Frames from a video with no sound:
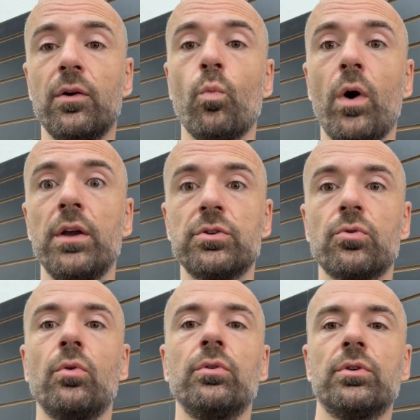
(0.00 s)
wide
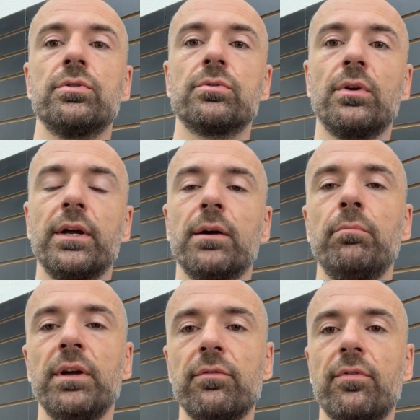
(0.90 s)
shoulders or like a
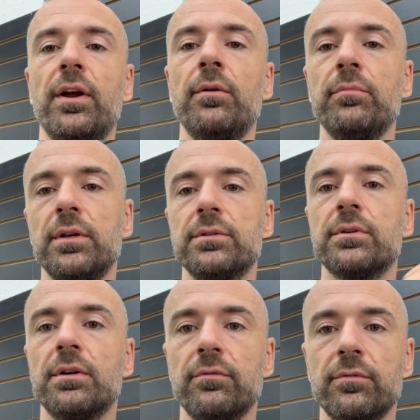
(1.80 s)
big frame, it's
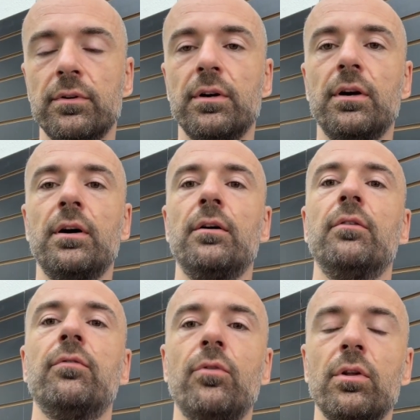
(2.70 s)
going to
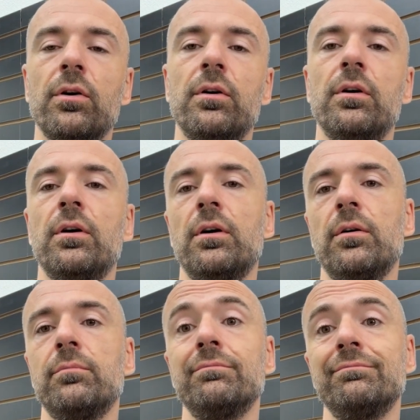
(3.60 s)
fall.
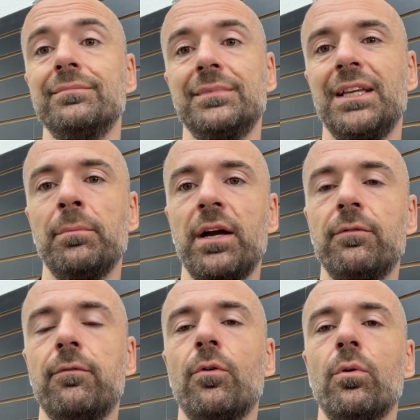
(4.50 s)
They might
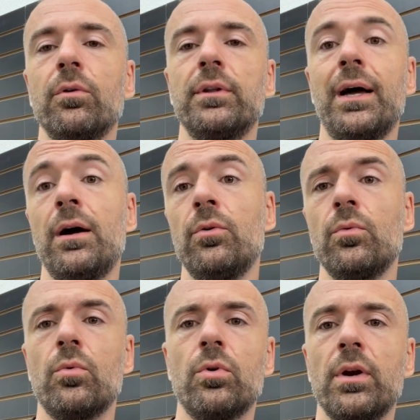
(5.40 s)
fall down
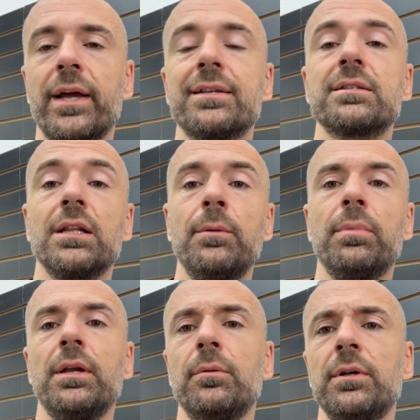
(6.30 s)
or like slip a
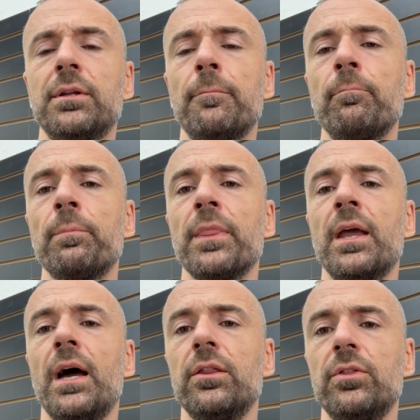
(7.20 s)
little bit.
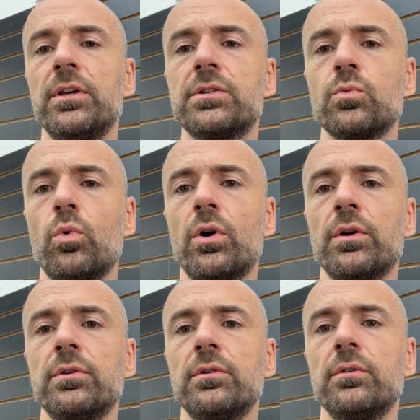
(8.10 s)
And this
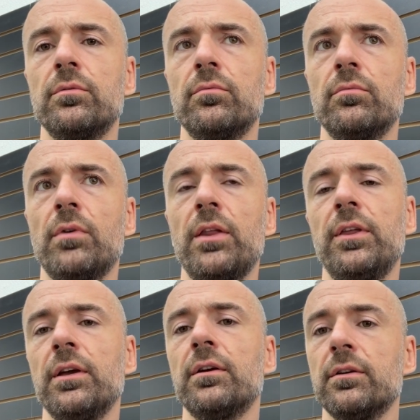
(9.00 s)
one, I
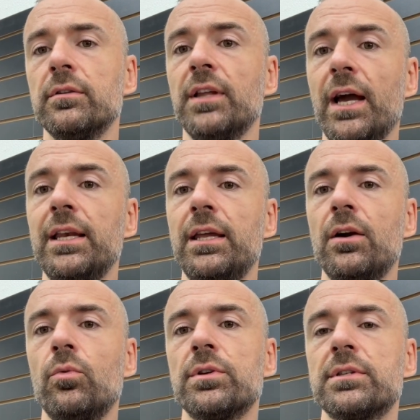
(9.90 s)
think the idea
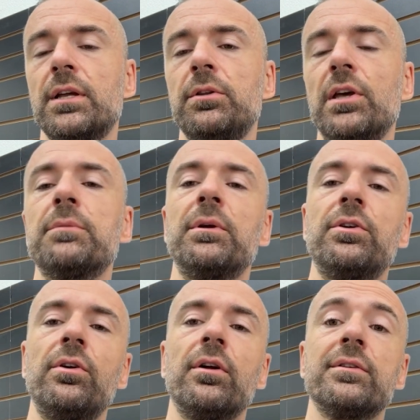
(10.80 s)
was that that
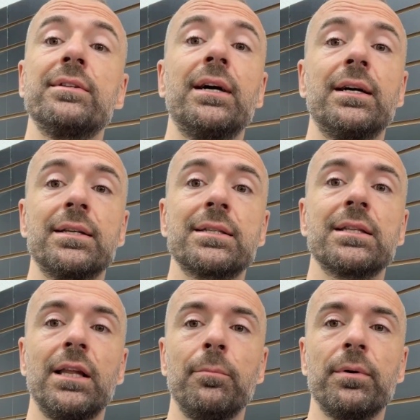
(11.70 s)
material is not going to
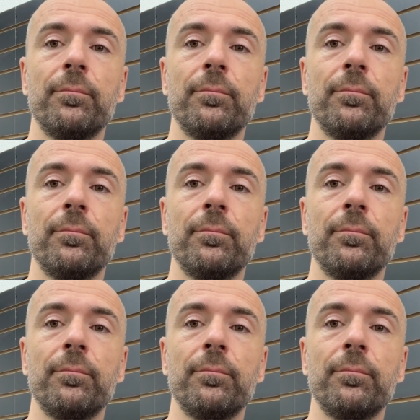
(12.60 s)
slip.